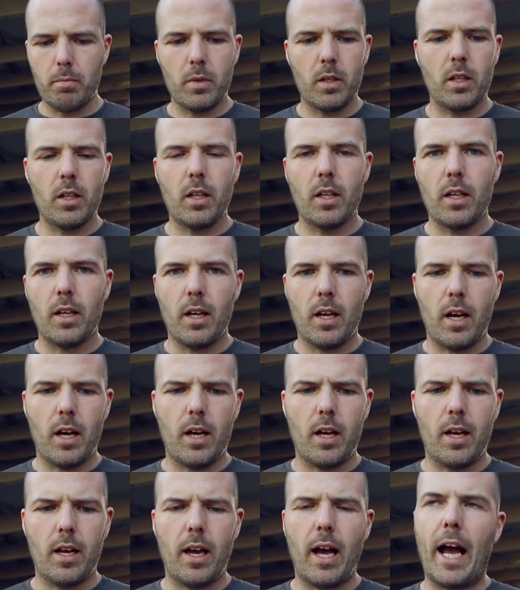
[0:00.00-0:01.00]

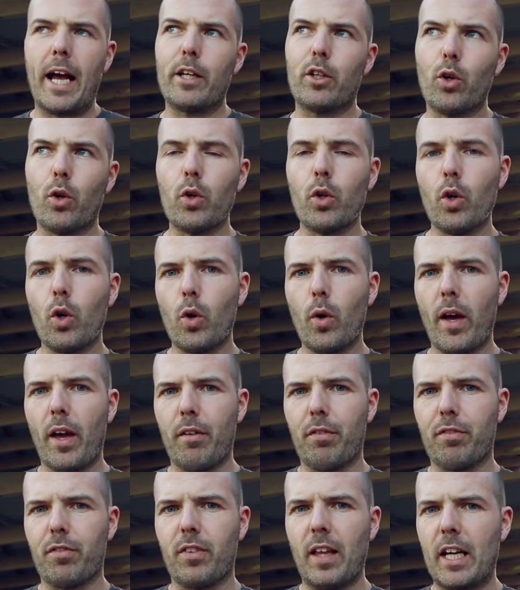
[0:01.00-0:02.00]
I don't know
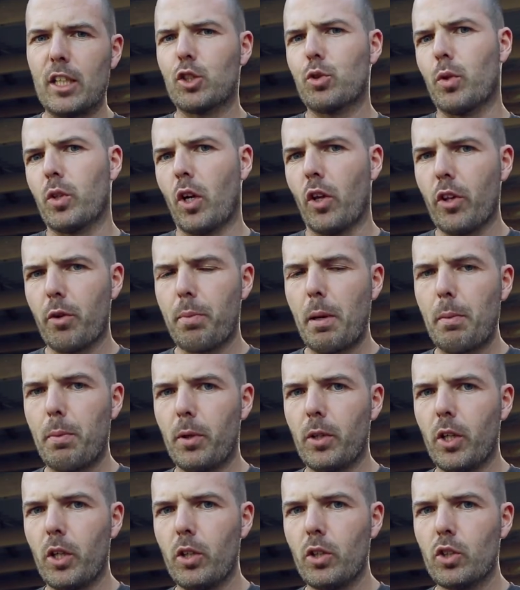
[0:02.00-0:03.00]
if that's what other
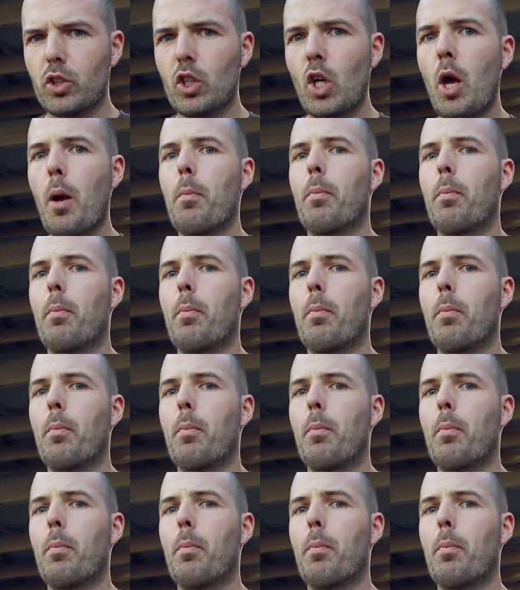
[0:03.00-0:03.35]
people use,